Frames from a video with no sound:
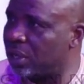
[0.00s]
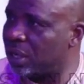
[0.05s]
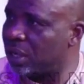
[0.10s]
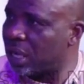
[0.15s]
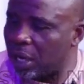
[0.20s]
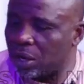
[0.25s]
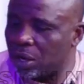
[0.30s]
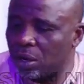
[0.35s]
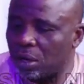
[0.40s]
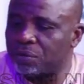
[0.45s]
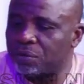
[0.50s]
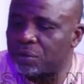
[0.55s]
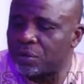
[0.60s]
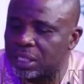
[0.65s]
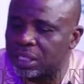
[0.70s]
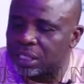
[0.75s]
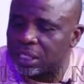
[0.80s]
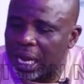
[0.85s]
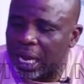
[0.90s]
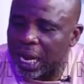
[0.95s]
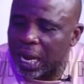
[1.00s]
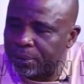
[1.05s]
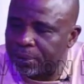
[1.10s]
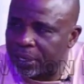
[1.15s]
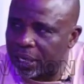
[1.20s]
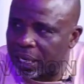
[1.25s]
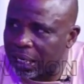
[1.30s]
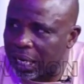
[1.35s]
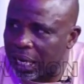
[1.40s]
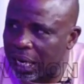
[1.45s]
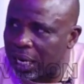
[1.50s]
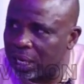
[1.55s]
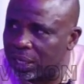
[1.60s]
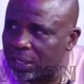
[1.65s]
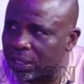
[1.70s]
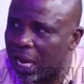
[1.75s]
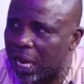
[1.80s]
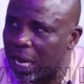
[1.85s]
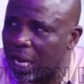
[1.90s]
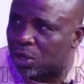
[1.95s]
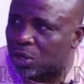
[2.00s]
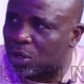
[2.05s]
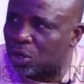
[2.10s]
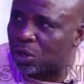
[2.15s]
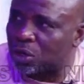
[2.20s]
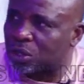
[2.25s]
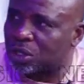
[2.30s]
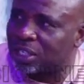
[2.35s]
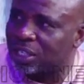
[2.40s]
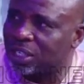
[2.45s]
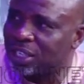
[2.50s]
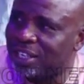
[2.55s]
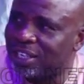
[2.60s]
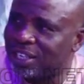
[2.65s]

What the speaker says: And all of those things are happening around across